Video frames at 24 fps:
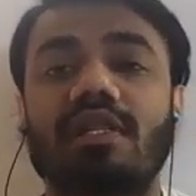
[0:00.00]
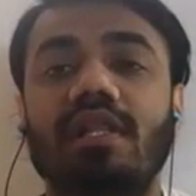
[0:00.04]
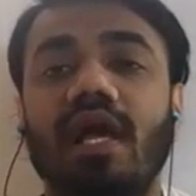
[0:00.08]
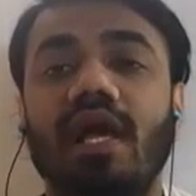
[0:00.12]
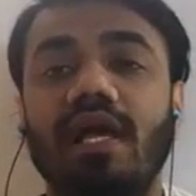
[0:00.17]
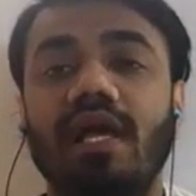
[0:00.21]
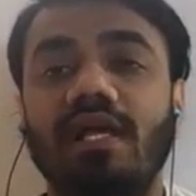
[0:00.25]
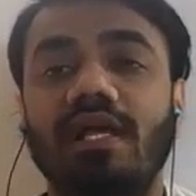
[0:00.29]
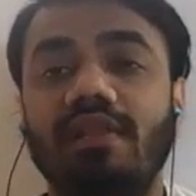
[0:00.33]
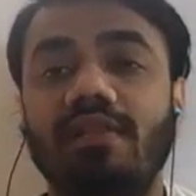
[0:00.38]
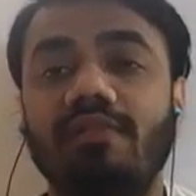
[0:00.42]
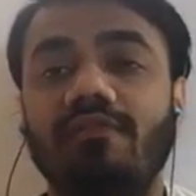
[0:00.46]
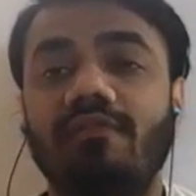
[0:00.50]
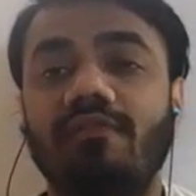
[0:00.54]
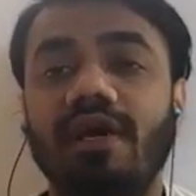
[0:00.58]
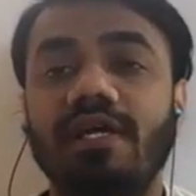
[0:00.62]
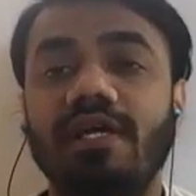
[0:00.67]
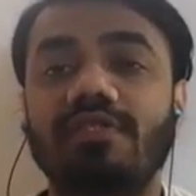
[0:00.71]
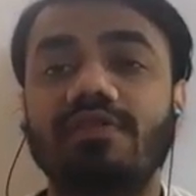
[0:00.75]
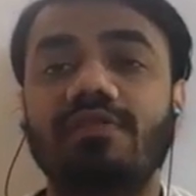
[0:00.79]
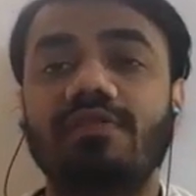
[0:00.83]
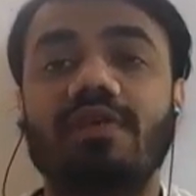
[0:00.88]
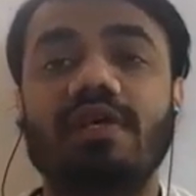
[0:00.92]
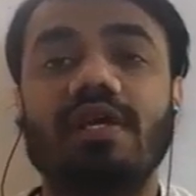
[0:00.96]

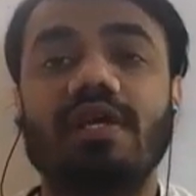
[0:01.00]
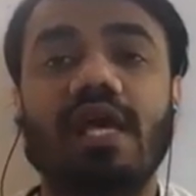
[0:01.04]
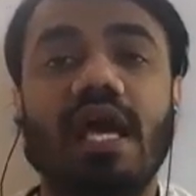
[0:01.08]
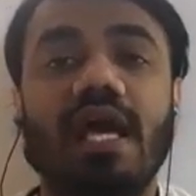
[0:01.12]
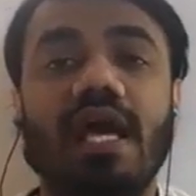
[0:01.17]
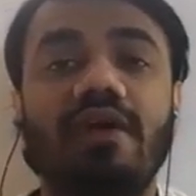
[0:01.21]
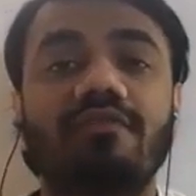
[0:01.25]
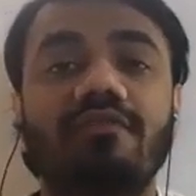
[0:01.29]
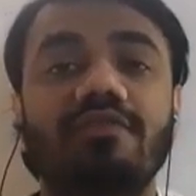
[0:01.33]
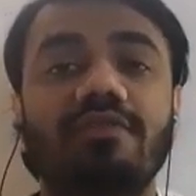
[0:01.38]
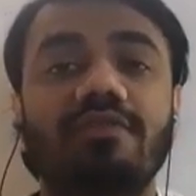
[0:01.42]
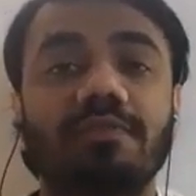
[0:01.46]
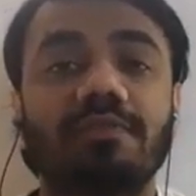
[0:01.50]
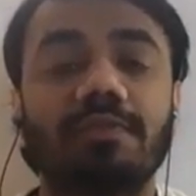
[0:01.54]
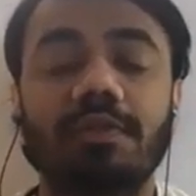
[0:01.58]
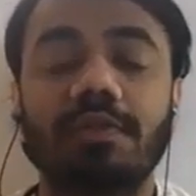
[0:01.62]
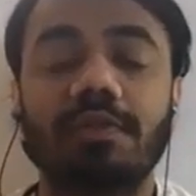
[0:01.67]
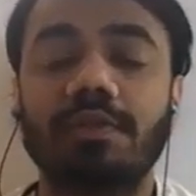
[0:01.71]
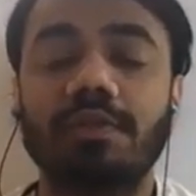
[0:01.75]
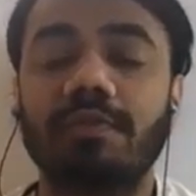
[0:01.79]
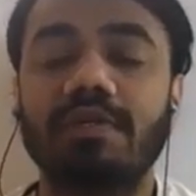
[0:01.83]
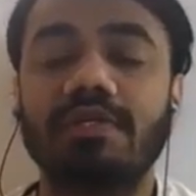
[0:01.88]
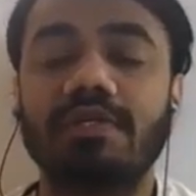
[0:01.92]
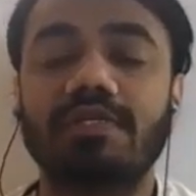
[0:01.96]
Likewise, we have
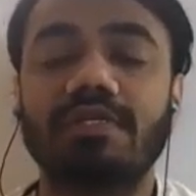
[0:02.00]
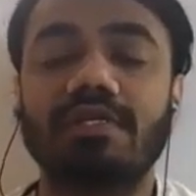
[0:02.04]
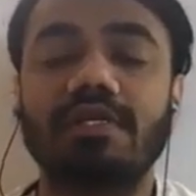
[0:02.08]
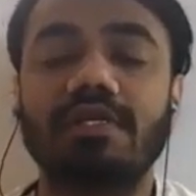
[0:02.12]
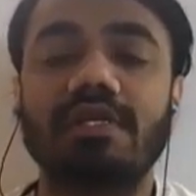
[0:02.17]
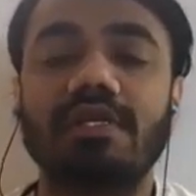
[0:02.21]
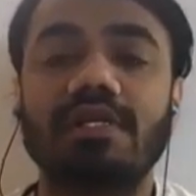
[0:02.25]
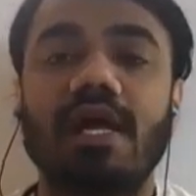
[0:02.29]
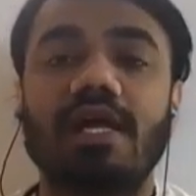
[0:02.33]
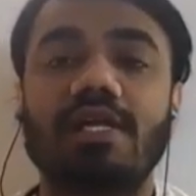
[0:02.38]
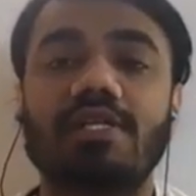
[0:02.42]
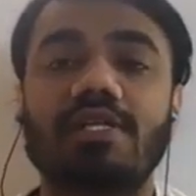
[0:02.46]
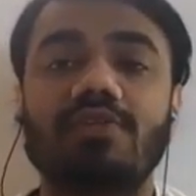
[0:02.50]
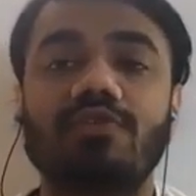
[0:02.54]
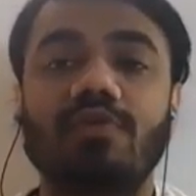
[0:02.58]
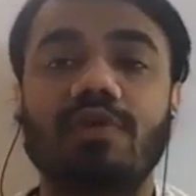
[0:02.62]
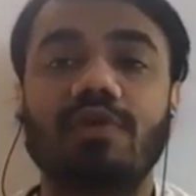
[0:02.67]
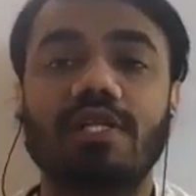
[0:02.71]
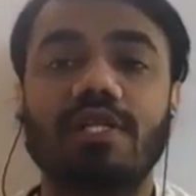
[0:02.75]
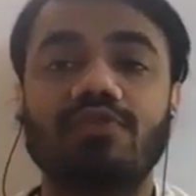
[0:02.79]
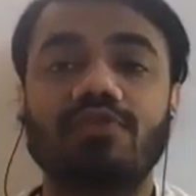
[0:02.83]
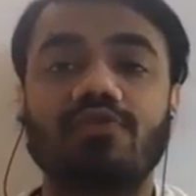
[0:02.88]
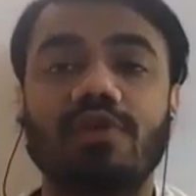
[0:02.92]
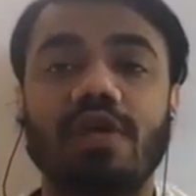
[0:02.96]
smooth muscle as
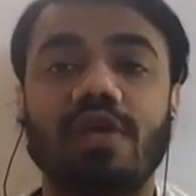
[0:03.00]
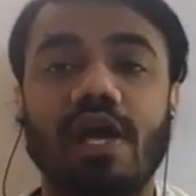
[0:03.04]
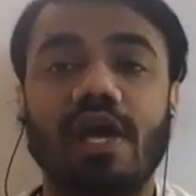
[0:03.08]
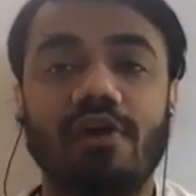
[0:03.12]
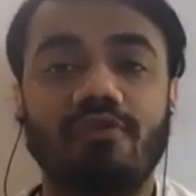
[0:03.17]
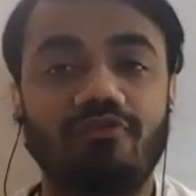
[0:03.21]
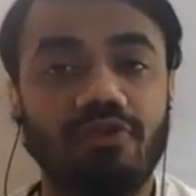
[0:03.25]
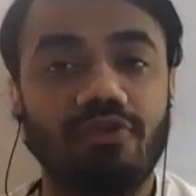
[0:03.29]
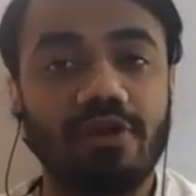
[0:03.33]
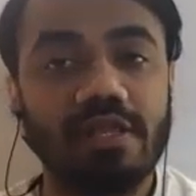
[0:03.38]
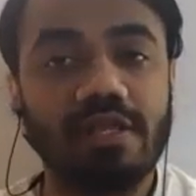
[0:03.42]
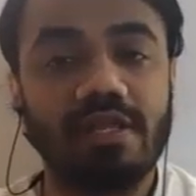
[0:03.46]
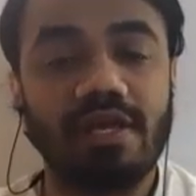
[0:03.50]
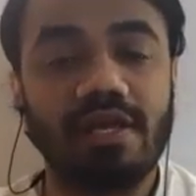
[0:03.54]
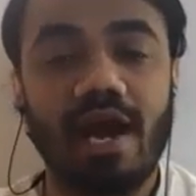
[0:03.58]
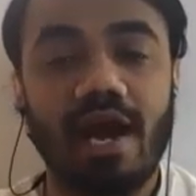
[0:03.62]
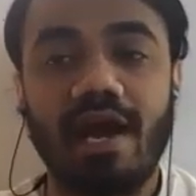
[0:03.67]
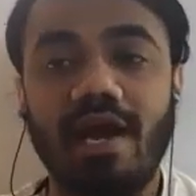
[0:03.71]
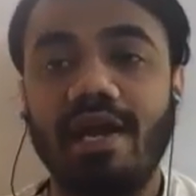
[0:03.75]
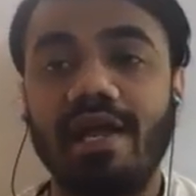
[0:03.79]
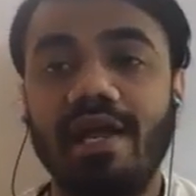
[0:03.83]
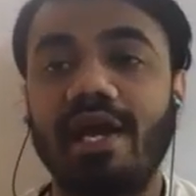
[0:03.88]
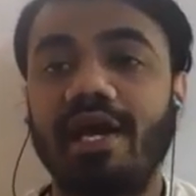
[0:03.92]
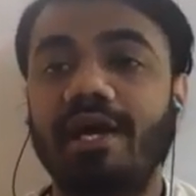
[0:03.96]
well as we have one
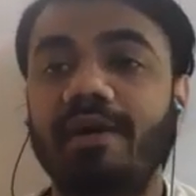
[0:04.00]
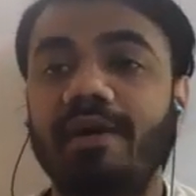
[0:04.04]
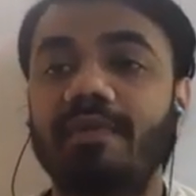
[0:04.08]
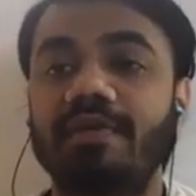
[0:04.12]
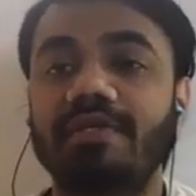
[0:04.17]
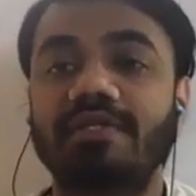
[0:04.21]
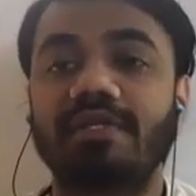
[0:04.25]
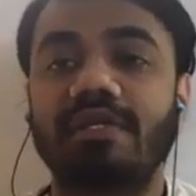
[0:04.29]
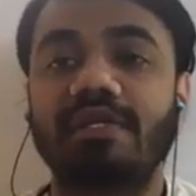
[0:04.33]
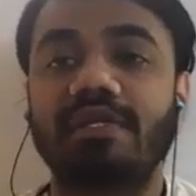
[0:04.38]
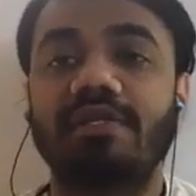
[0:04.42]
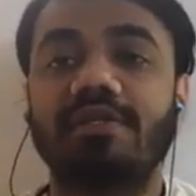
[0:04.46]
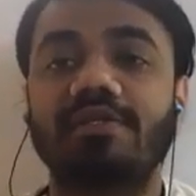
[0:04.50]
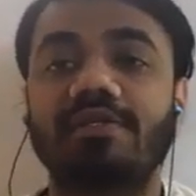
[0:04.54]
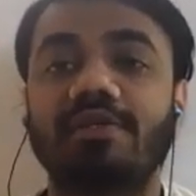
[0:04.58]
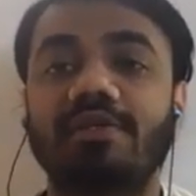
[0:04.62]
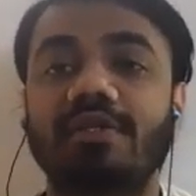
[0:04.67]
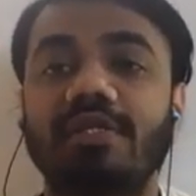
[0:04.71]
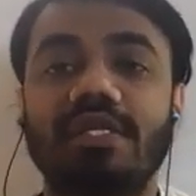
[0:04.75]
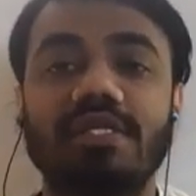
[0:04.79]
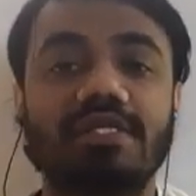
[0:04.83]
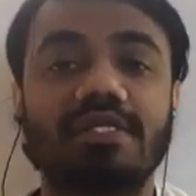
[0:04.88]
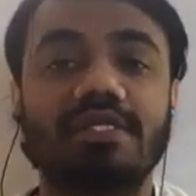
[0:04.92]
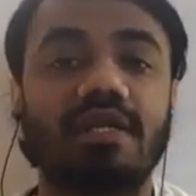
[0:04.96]
cardiac muscle.
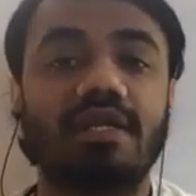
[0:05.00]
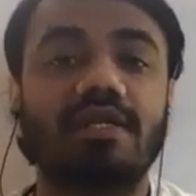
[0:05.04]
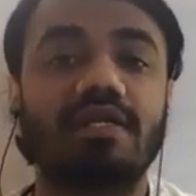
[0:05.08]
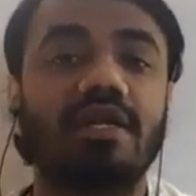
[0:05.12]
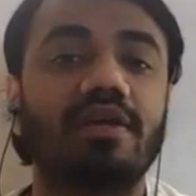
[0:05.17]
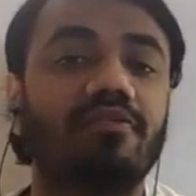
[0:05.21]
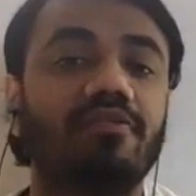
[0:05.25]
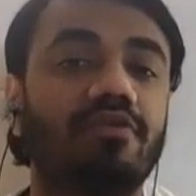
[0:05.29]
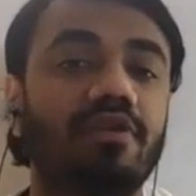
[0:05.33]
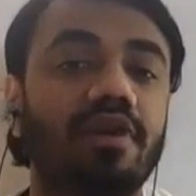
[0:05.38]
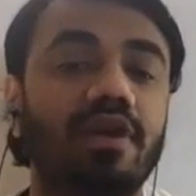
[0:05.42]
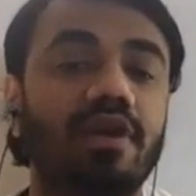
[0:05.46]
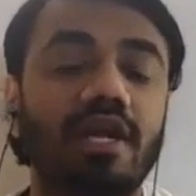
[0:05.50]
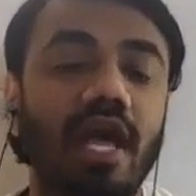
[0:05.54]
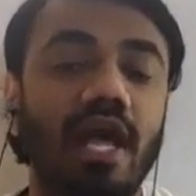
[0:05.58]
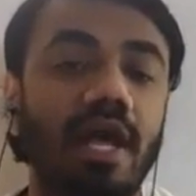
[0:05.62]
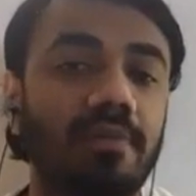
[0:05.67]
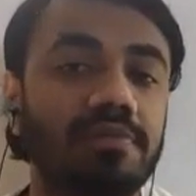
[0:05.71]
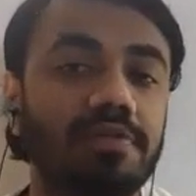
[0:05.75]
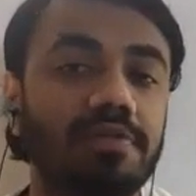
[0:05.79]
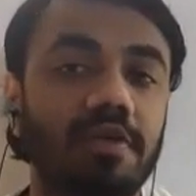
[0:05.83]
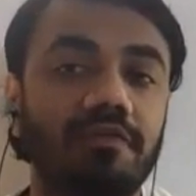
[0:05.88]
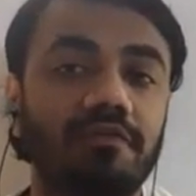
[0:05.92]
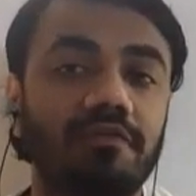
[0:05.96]
So these are the different
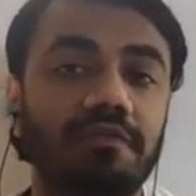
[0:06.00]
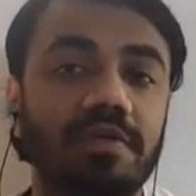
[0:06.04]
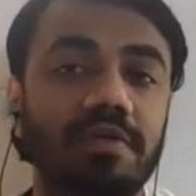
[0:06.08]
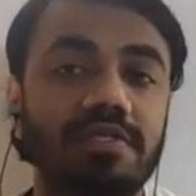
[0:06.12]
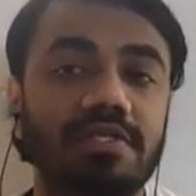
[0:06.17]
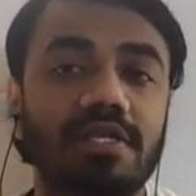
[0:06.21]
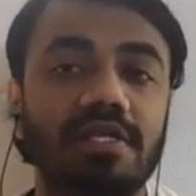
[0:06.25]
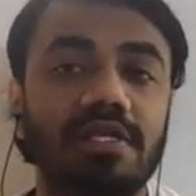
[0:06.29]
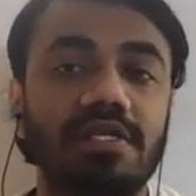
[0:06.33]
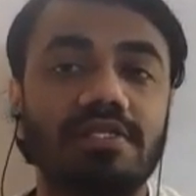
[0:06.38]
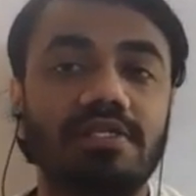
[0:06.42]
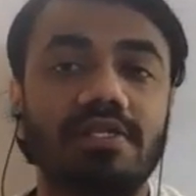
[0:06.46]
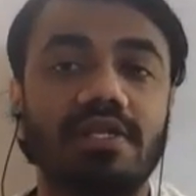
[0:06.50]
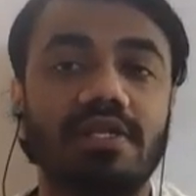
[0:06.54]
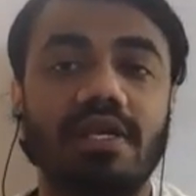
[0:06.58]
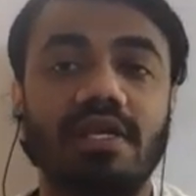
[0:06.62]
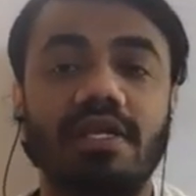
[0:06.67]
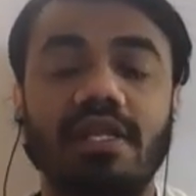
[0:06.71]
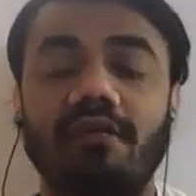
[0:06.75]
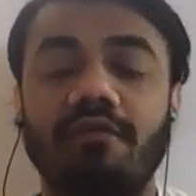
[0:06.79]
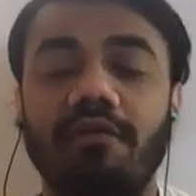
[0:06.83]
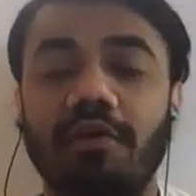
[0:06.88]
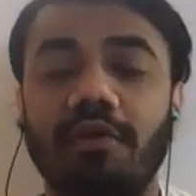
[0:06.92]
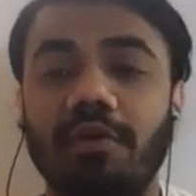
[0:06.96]
types of muscles
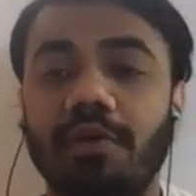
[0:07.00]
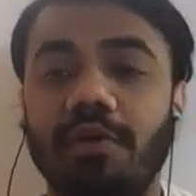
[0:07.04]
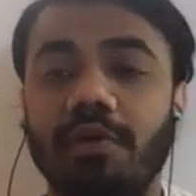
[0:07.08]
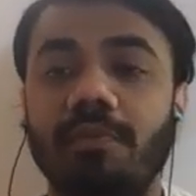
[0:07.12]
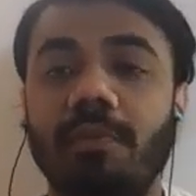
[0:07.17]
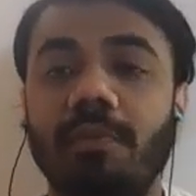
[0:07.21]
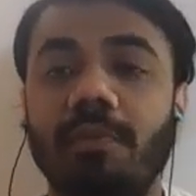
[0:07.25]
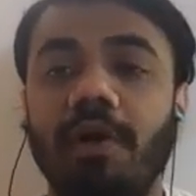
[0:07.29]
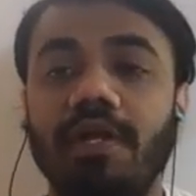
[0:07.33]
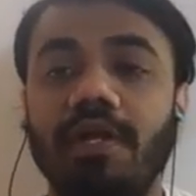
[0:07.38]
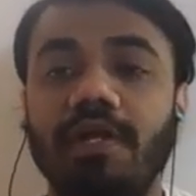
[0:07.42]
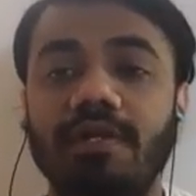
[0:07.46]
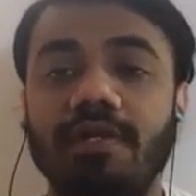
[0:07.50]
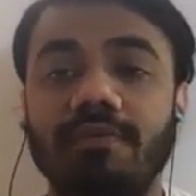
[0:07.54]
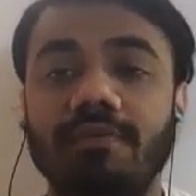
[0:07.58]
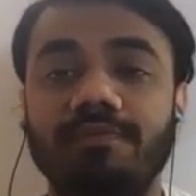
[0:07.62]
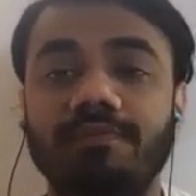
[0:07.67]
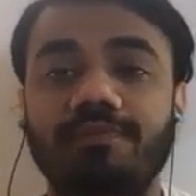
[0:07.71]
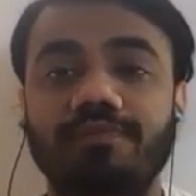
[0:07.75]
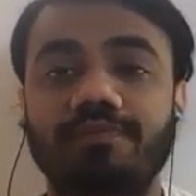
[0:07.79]
in our whole body.